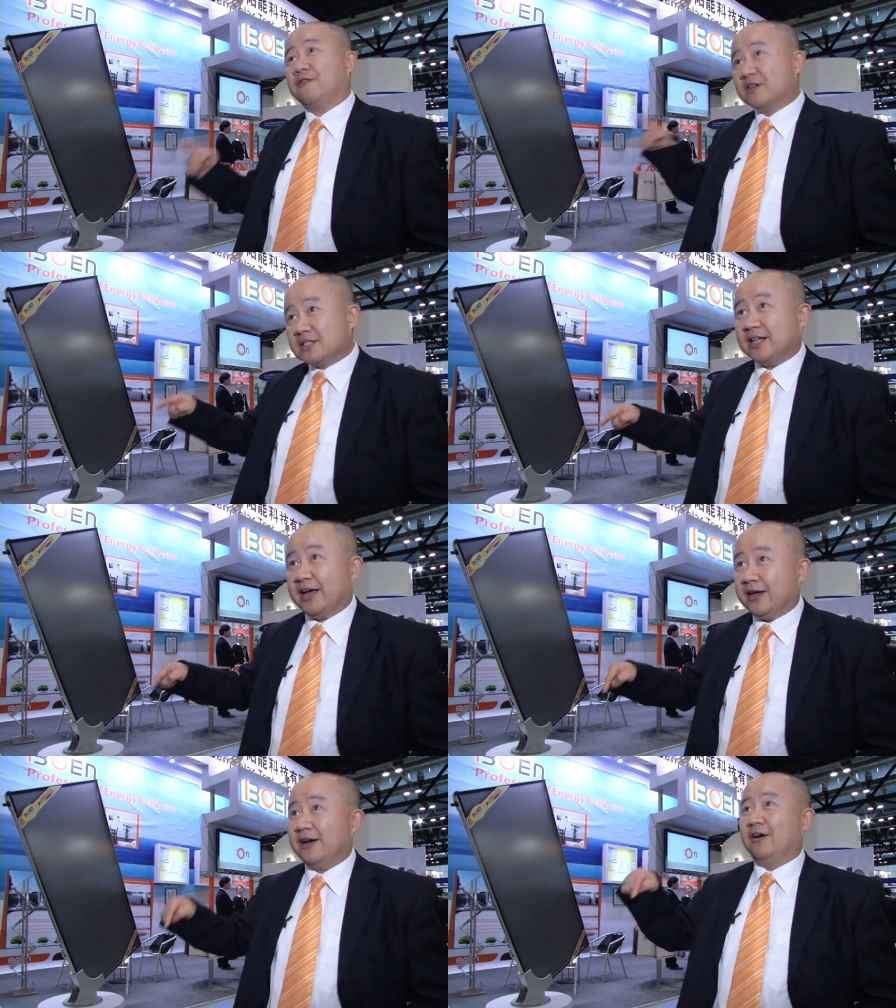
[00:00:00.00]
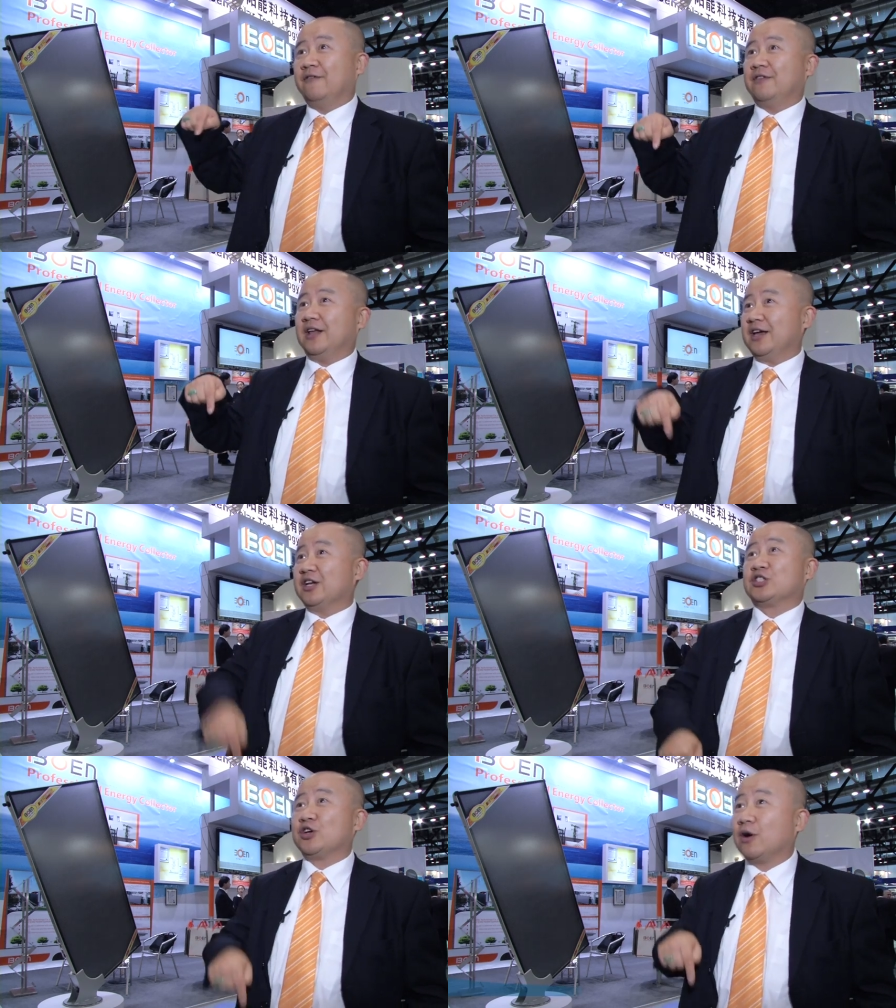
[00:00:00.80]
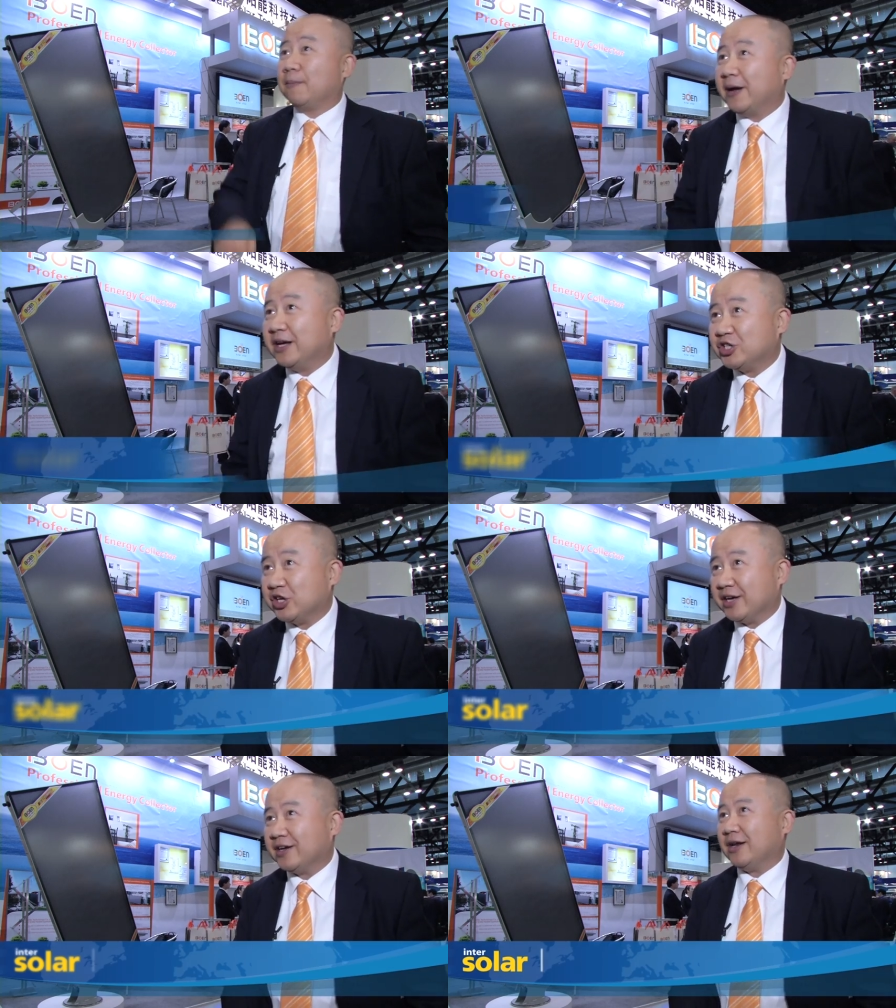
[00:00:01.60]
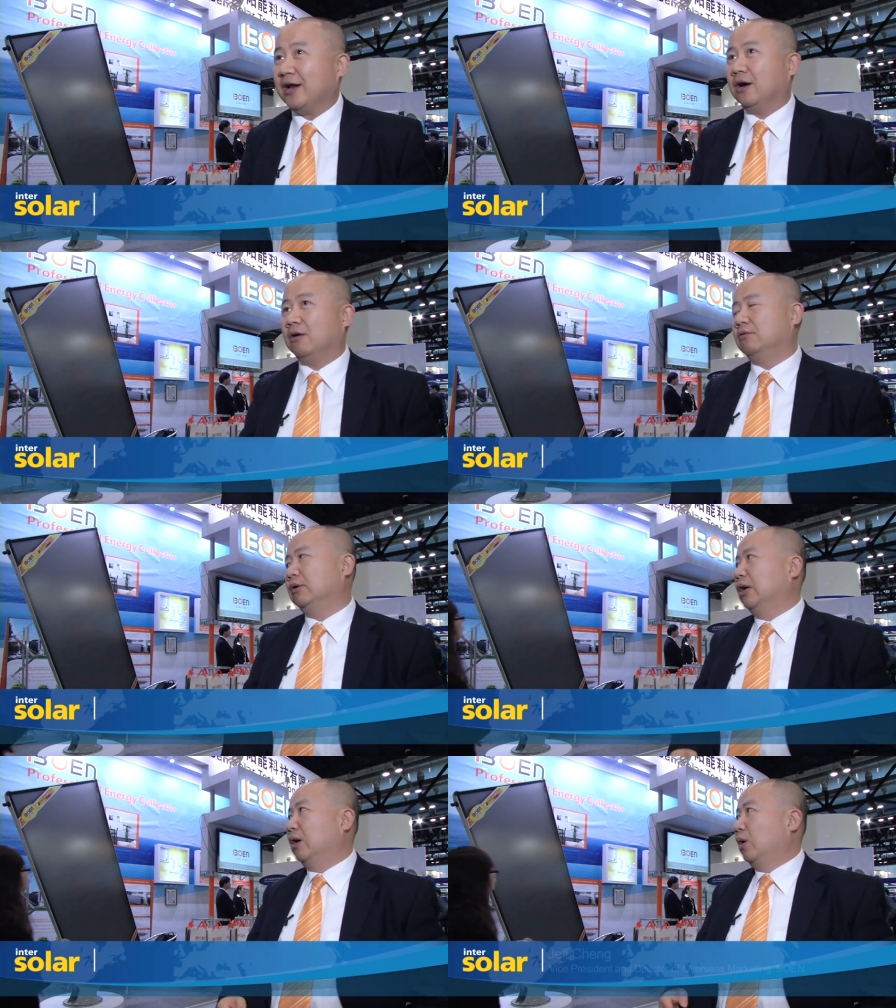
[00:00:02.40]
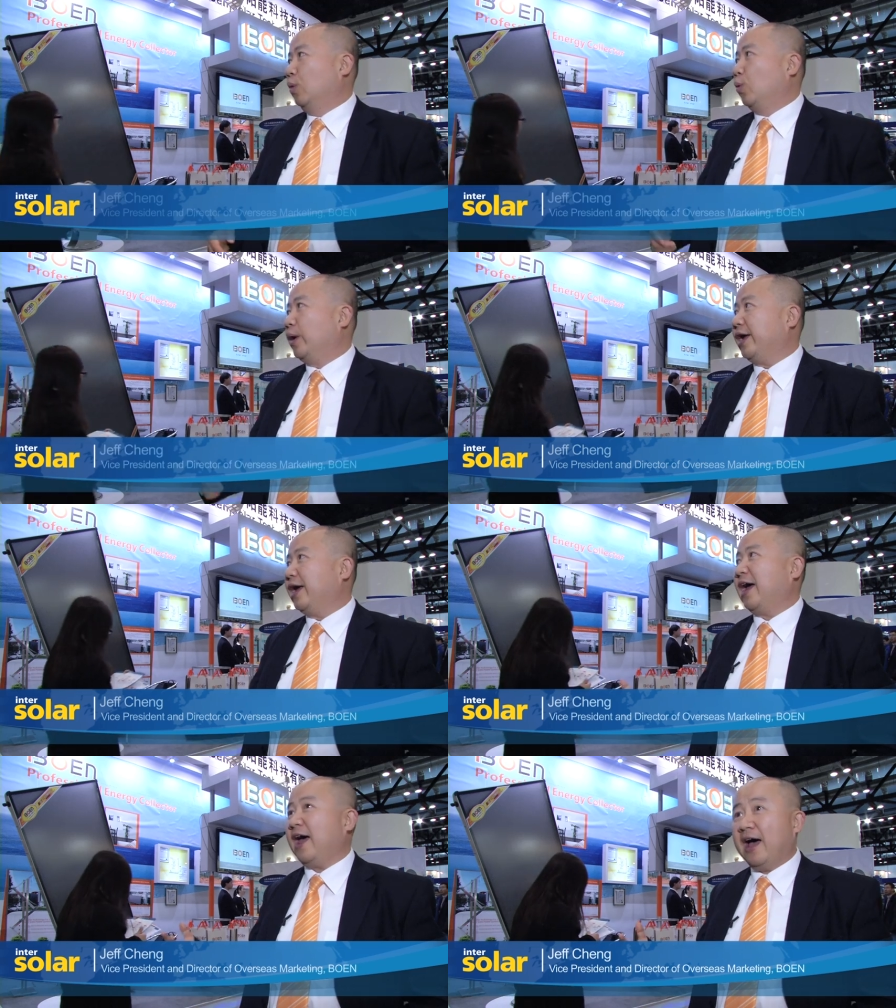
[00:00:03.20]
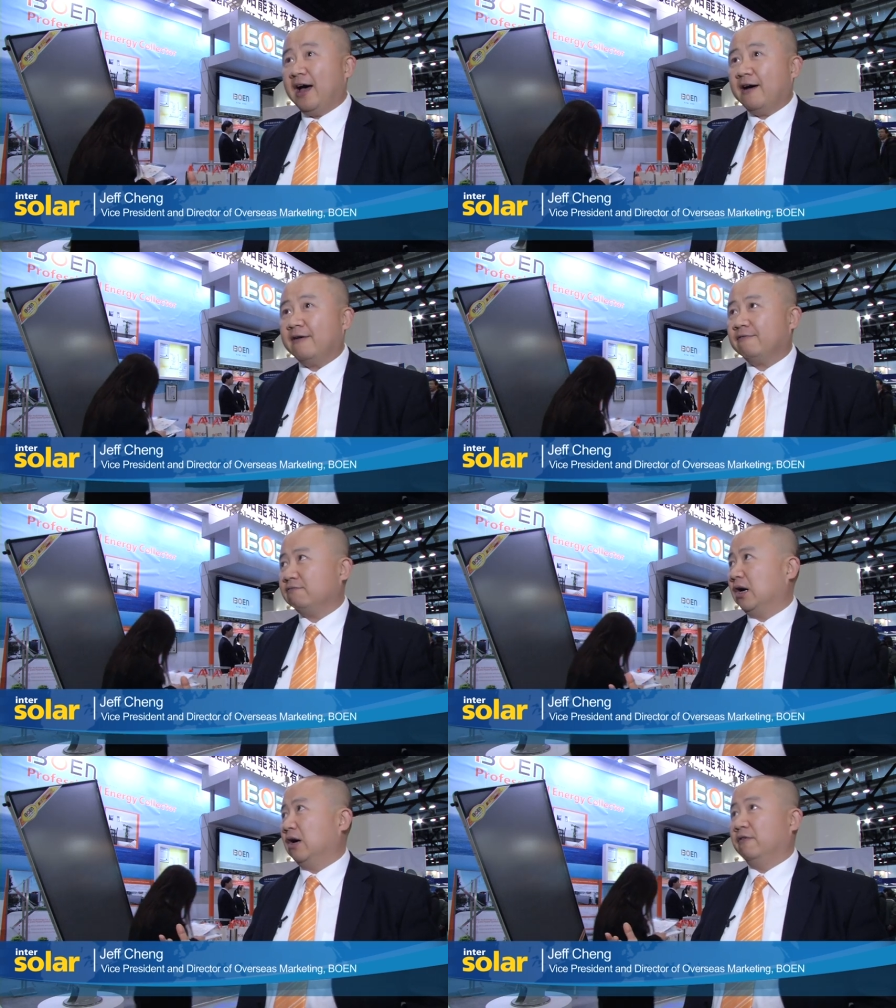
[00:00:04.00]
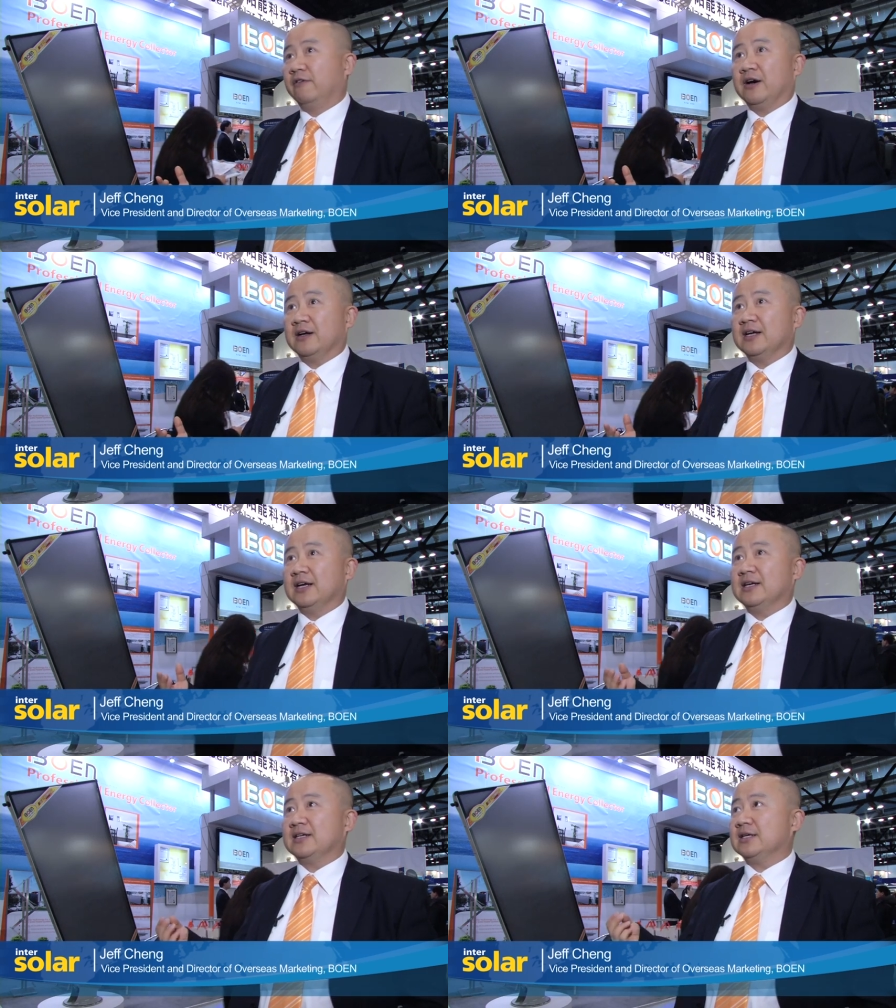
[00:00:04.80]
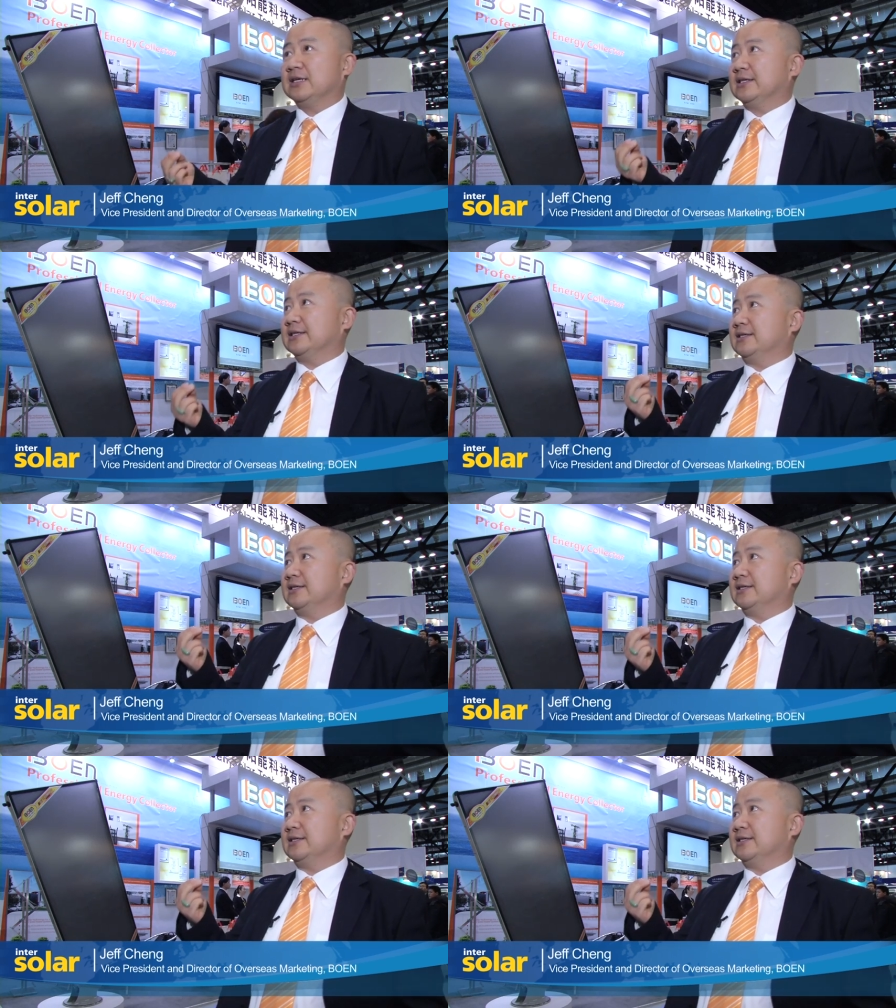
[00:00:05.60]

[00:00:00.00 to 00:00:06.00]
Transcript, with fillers: The first day of the Intersolar Beijing, you know, we have our. Uh,